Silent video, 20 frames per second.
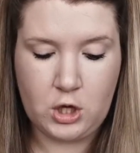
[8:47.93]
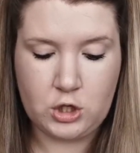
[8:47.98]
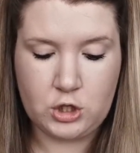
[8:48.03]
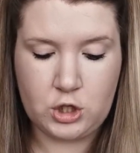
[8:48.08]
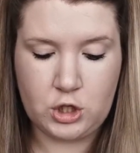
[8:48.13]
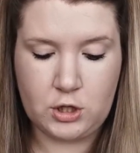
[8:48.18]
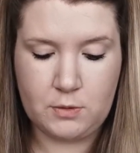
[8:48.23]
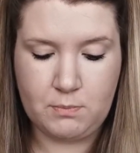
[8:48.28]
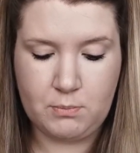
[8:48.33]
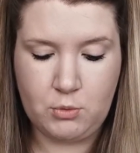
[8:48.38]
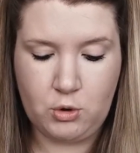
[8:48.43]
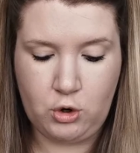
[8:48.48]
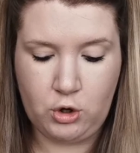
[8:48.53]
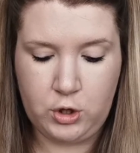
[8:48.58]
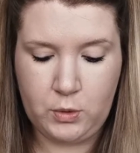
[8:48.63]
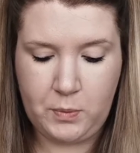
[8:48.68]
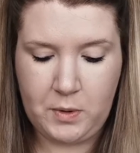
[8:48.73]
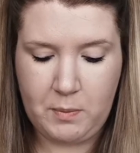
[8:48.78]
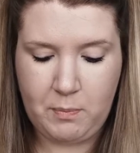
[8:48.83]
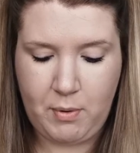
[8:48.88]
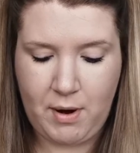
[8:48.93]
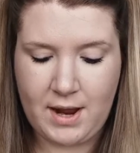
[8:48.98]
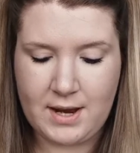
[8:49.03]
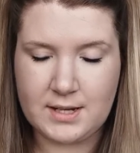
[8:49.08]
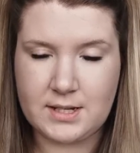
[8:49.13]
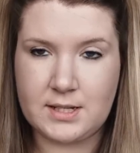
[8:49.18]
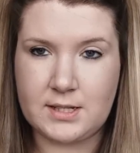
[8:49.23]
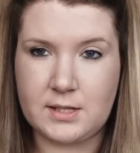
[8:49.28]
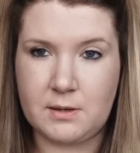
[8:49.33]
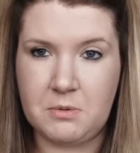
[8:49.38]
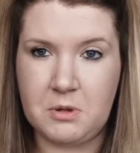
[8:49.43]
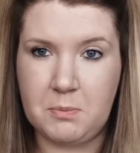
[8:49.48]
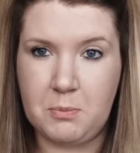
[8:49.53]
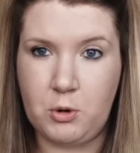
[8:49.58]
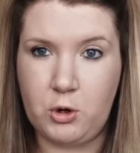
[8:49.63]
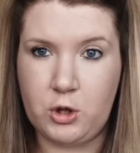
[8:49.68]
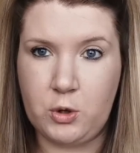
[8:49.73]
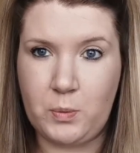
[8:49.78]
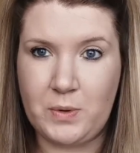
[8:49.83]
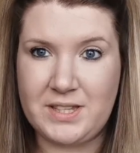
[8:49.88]
So the more that we practice them, the
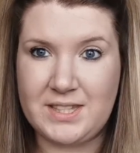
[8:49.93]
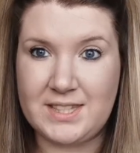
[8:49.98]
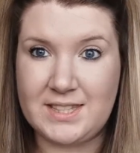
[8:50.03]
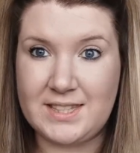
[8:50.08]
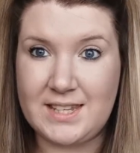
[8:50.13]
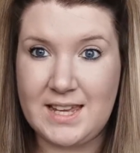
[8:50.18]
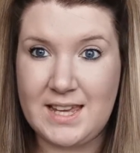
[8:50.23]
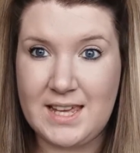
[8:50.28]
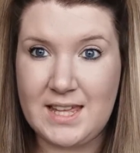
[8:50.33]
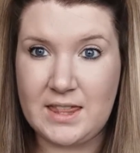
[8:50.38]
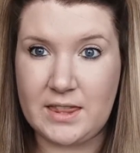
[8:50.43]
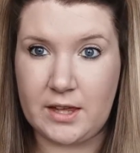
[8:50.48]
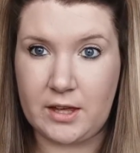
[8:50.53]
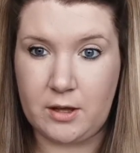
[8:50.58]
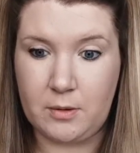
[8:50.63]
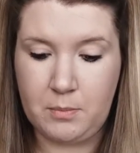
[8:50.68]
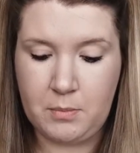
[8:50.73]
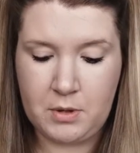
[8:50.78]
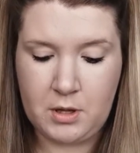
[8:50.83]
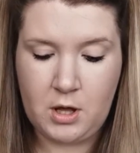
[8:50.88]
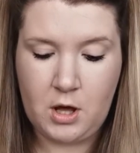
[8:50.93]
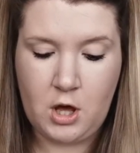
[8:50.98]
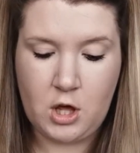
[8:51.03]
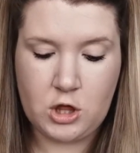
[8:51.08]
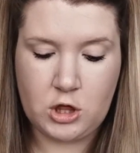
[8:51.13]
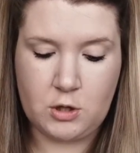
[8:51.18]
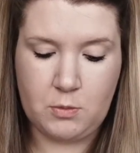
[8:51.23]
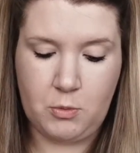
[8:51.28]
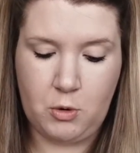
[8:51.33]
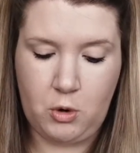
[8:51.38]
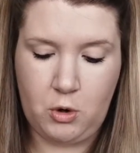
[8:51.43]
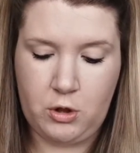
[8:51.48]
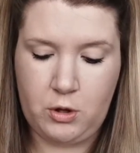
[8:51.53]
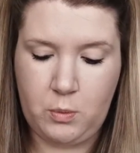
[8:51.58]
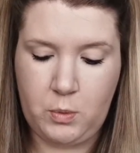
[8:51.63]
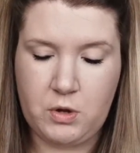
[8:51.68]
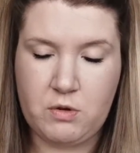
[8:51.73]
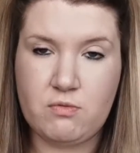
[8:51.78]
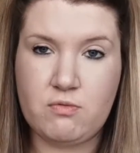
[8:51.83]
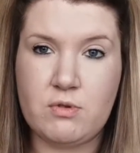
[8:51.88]
more that we see them, the more
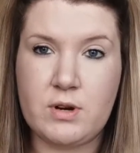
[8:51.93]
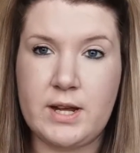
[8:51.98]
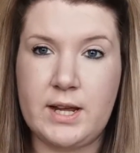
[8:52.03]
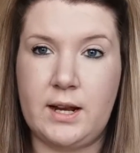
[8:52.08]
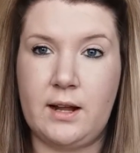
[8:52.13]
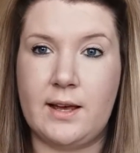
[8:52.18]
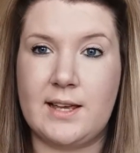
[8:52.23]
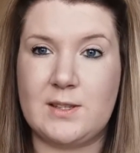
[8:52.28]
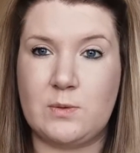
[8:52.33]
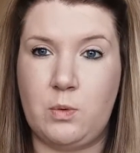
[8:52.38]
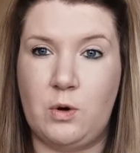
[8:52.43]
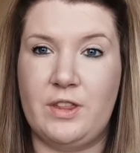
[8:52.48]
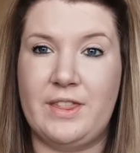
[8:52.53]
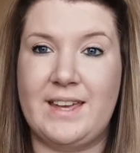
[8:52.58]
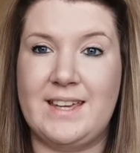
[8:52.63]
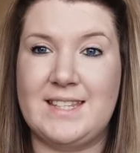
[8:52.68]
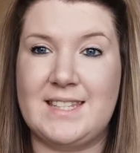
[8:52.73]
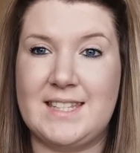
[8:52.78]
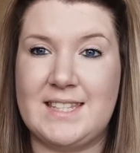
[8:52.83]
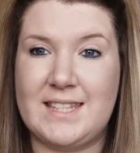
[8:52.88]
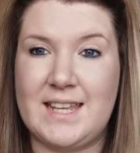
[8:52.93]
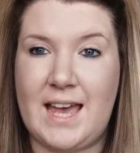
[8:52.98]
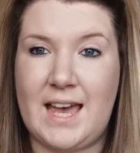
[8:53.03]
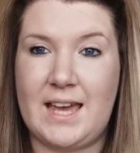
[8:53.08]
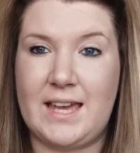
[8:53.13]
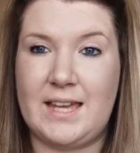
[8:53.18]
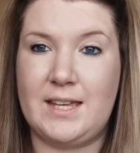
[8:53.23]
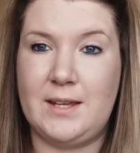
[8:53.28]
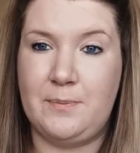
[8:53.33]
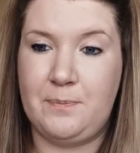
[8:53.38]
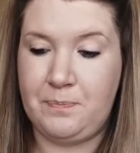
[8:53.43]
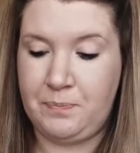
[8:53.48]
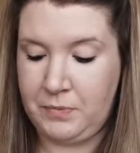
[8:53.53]
that we realise what they say.